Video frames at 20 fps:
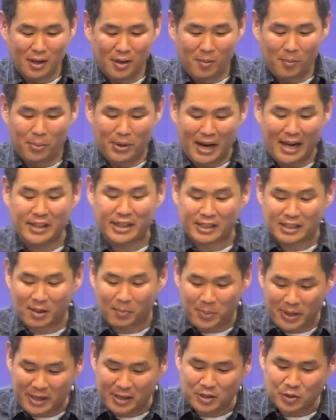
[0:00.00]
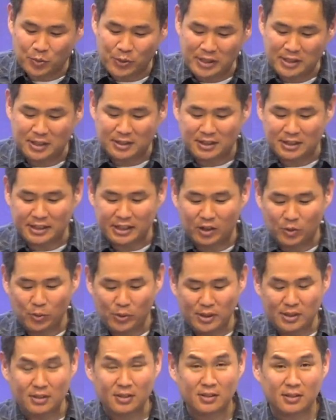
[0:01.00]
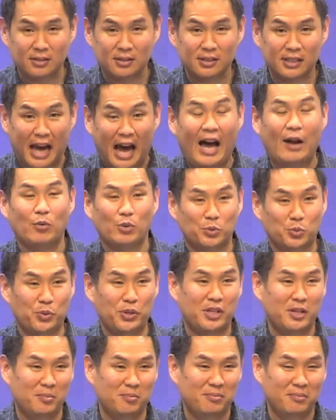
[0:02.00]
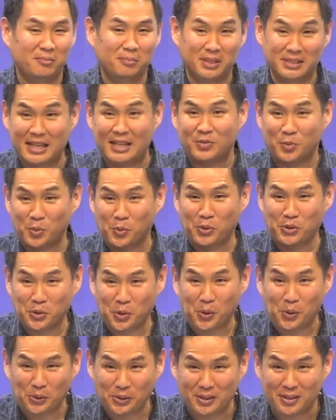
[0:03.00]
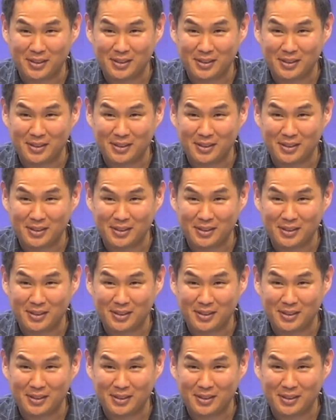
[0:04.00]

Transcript: But I think the biggest reason still was God was with him because that's what we're told.